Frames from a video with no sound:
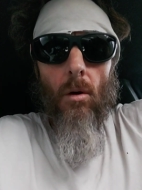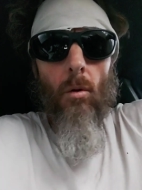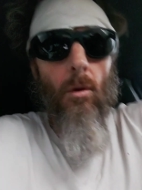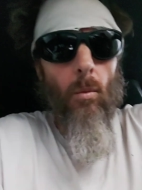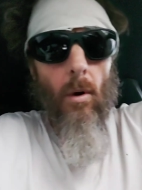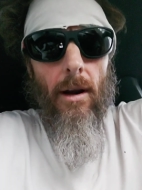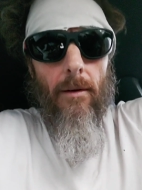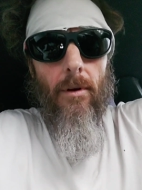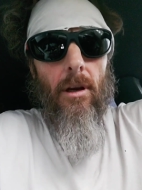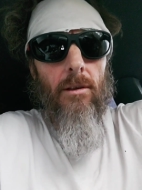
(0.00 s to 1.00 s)
or
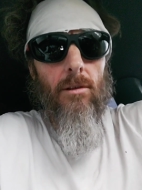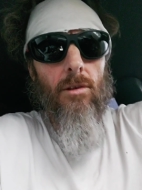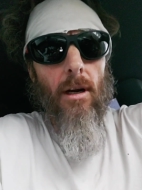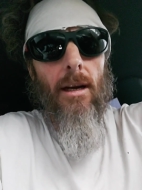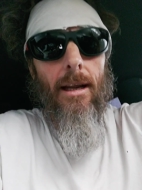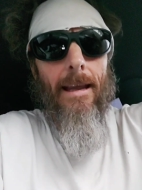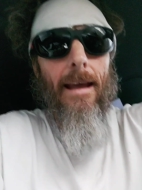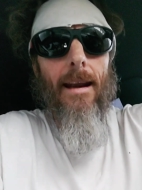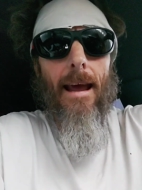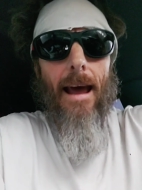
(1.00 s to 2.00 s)
whatever it is you're trying to
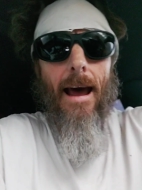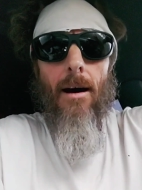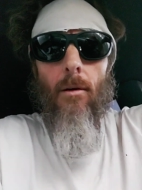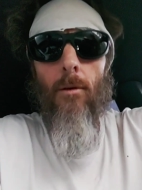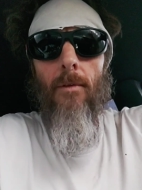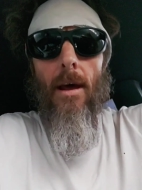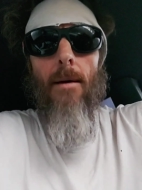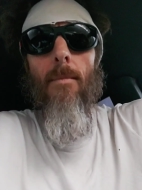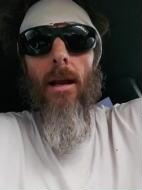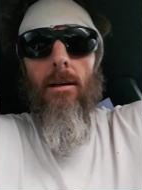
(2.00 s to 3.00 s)
get out of
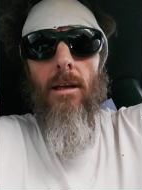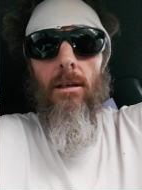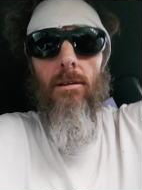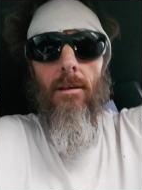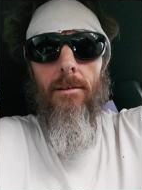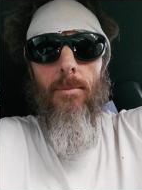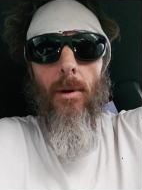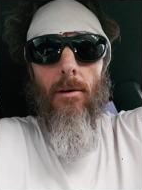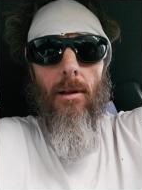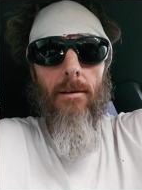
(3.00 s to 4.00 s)
that meditation
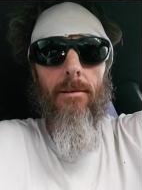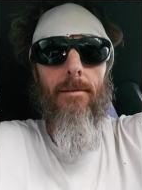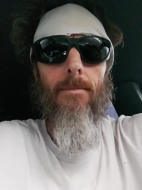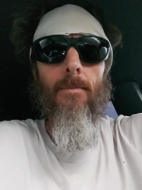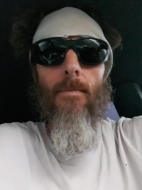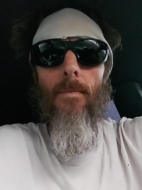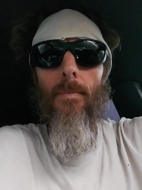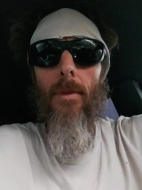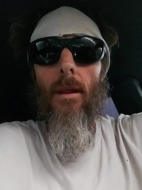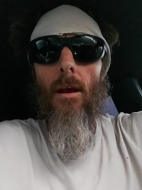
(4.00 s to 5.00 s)
experience.
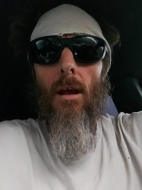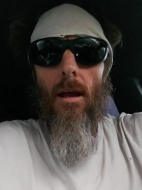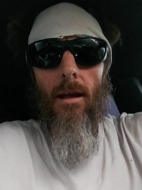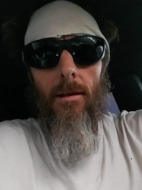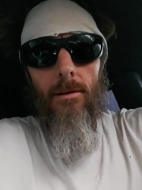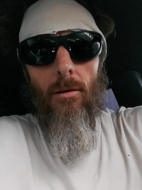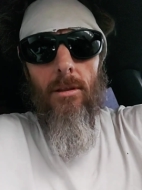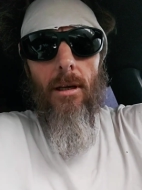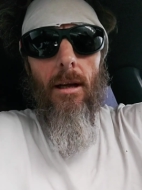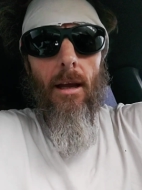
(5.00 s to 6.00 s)
And so
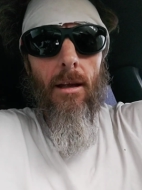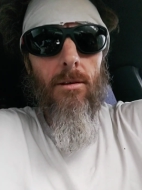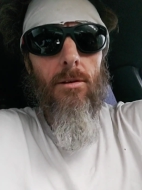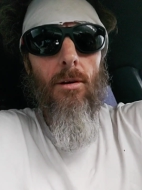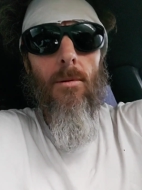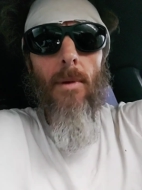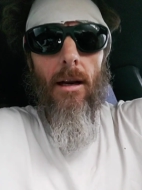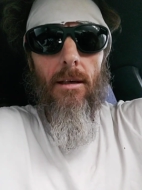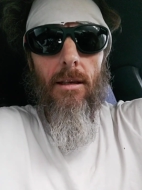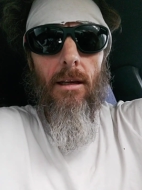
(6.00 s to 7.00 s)
to enter
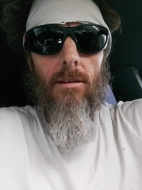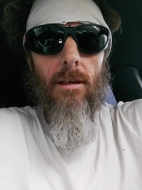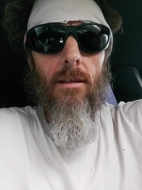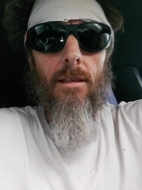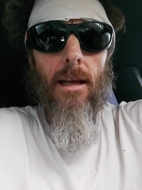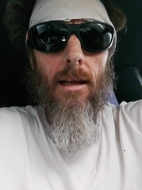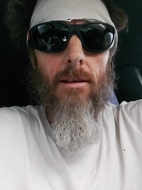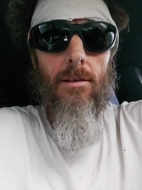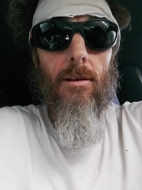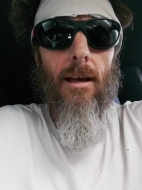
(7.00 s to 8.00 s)
meditation and to
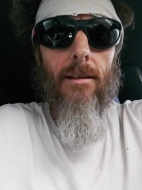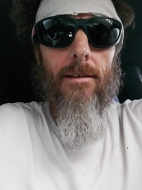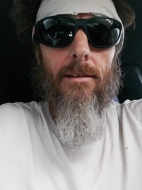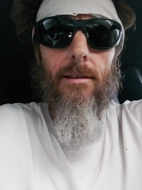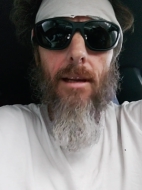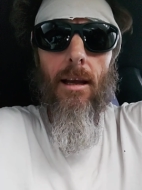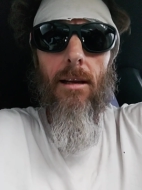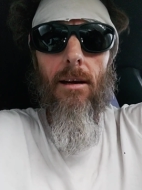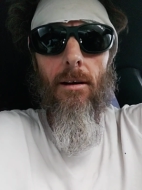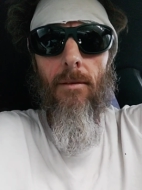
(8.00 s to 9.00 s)
enter that
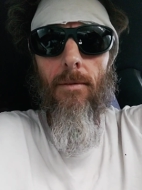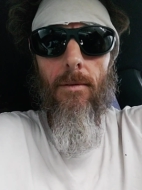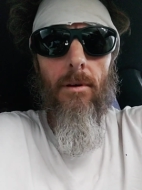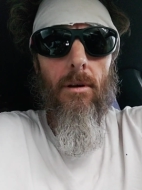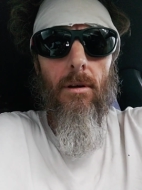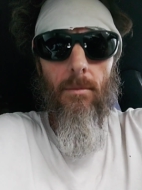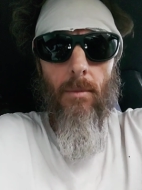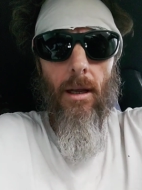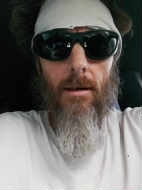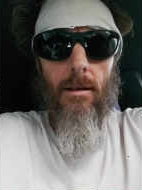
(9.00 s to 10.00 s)
state of
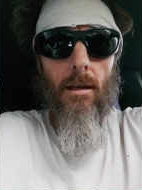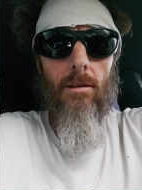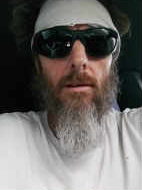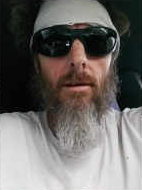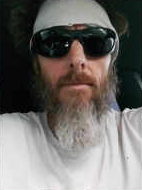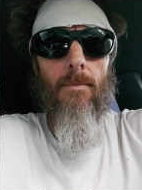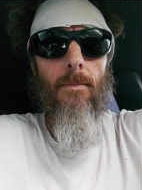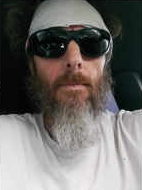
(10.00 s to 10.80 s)
meditation,